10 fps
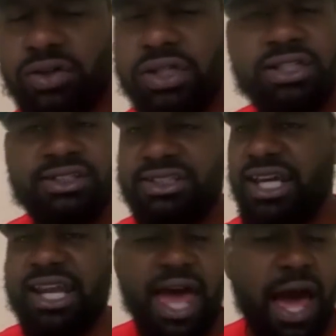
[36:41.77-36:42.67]
don't
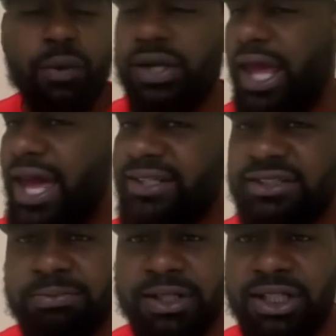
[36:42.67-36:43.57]
understand how it has
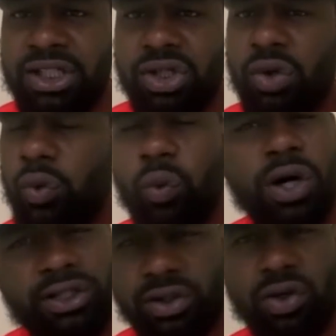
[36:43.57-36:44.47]
to be
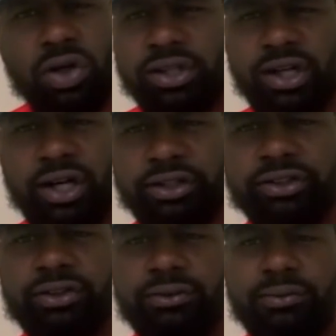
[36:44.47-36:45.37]
one or the other.